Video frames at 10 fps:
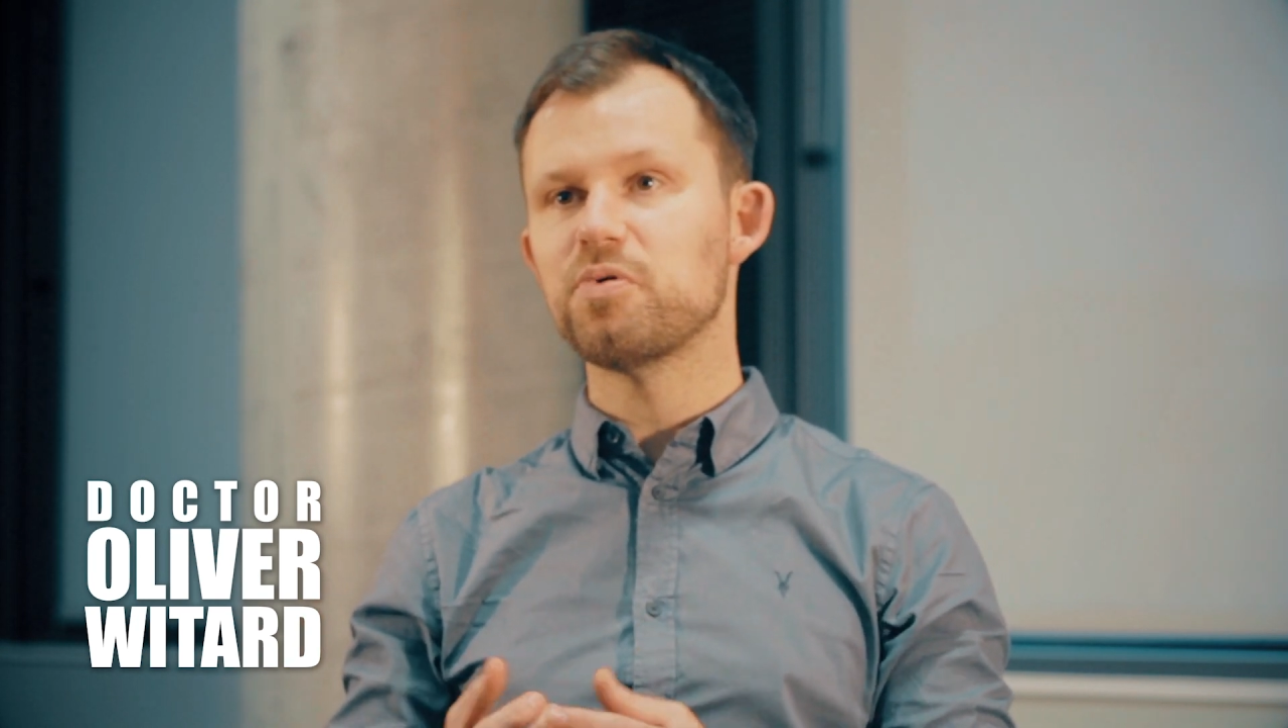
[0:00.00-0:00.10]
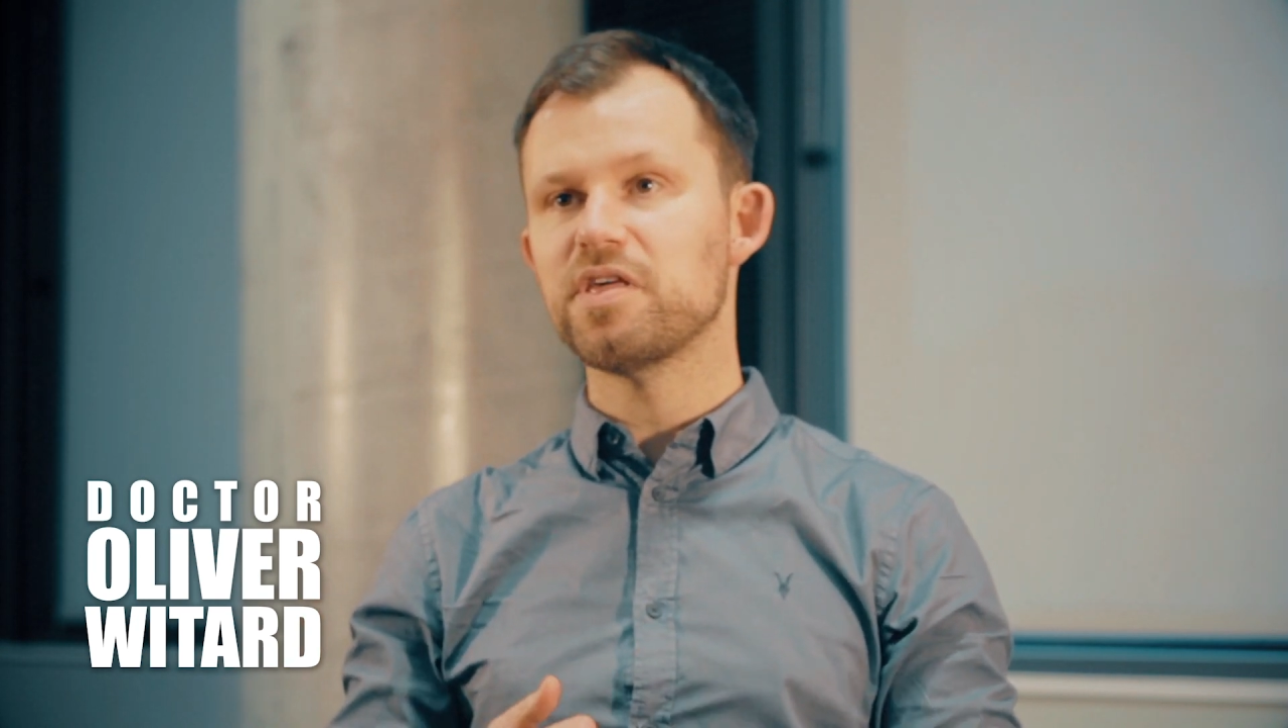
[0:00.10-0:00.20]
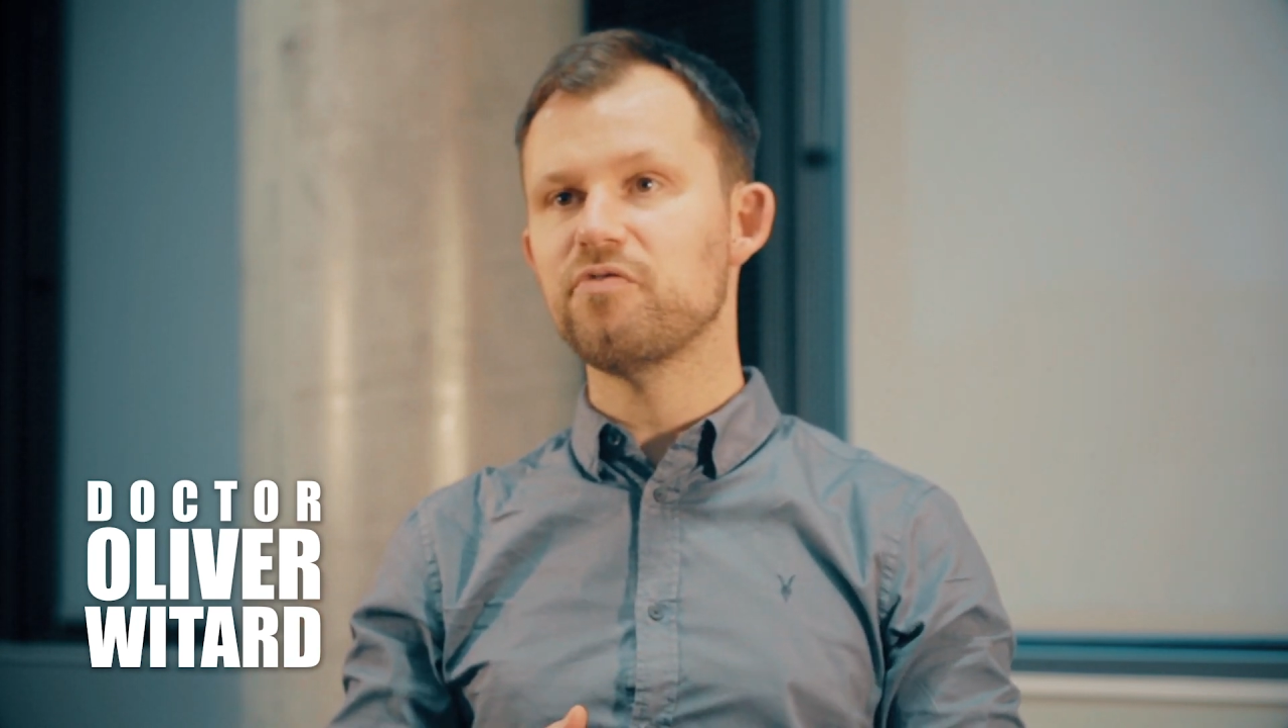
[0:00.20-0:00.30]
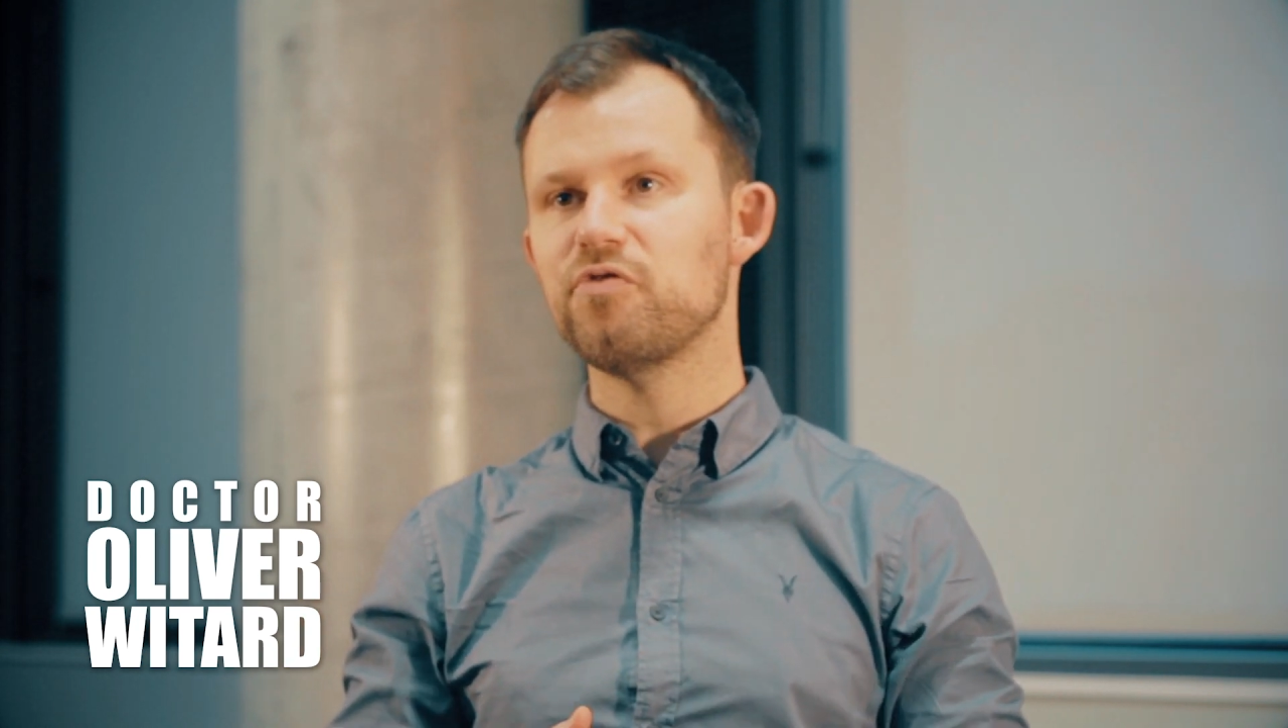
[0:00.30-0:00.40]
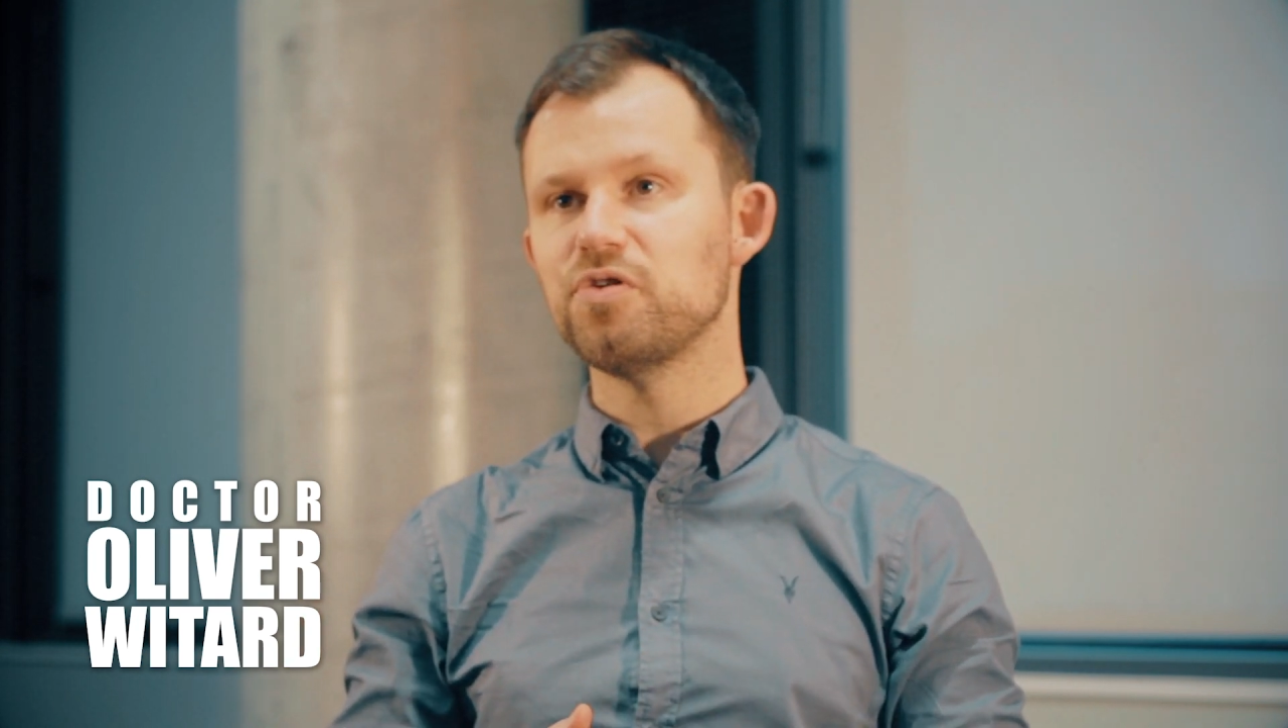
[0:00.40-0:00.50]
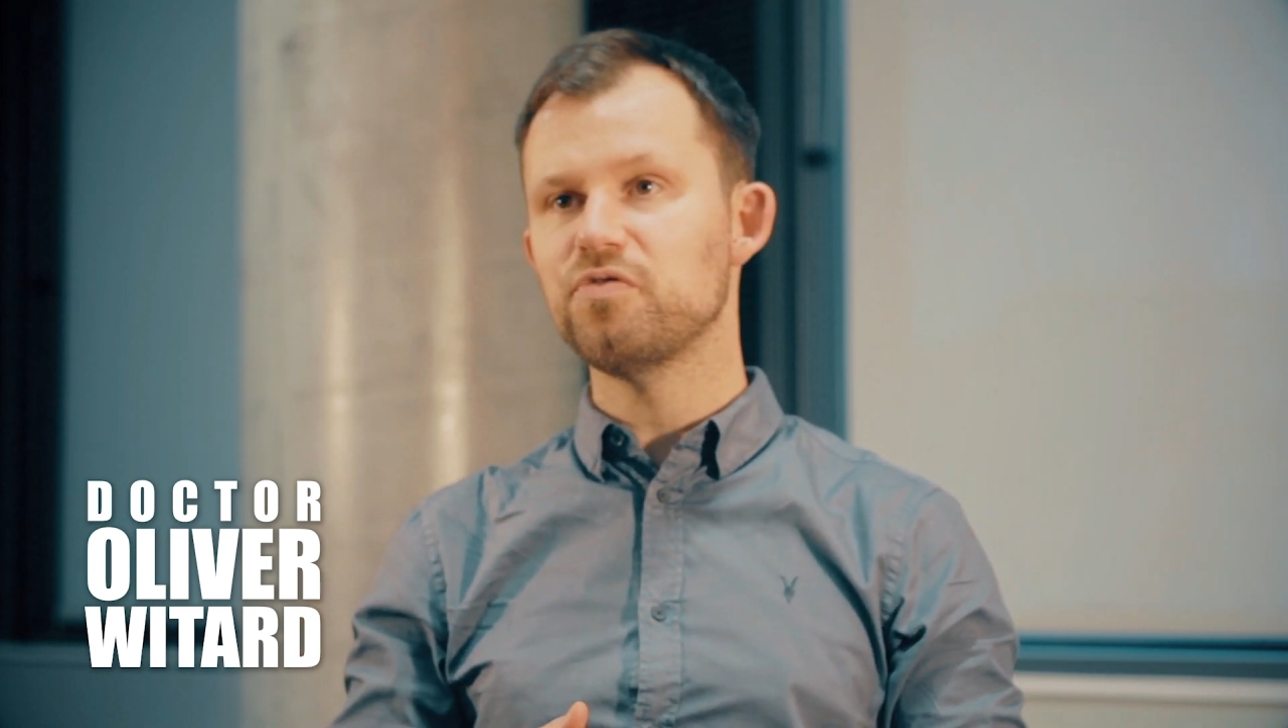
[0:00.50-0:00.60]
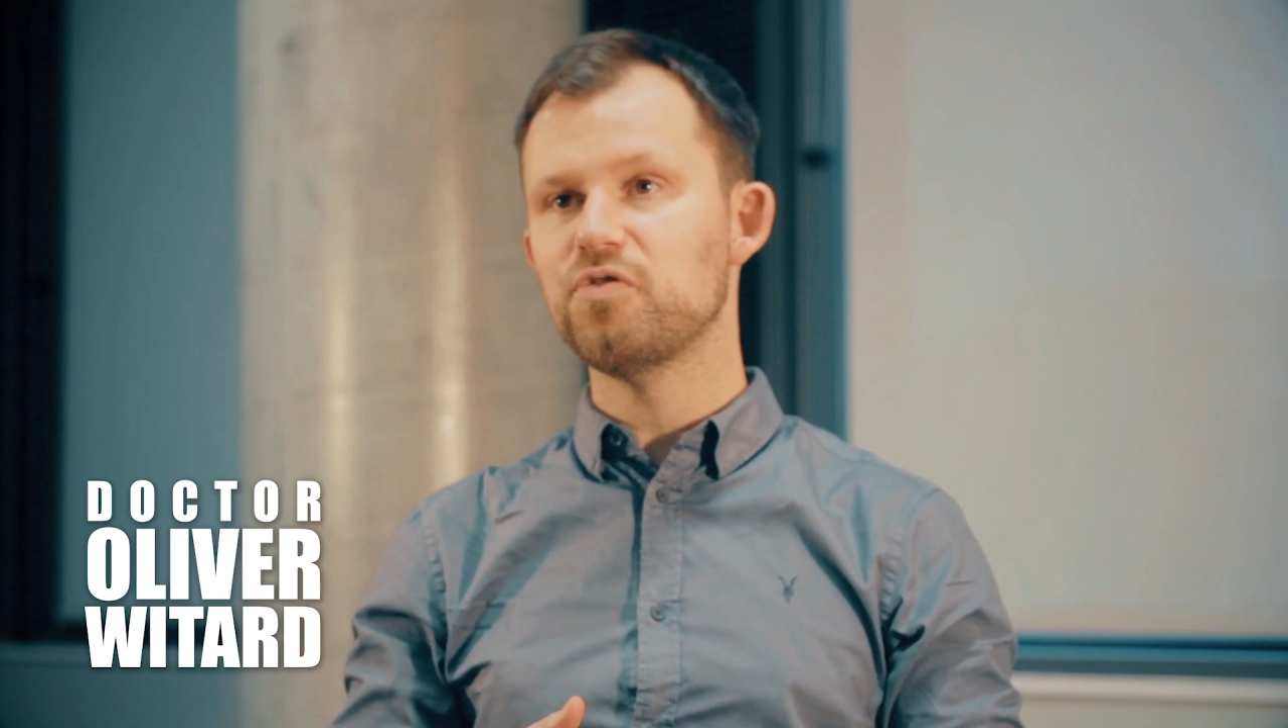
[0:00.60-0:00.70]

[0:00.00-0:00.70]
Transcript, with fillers: within food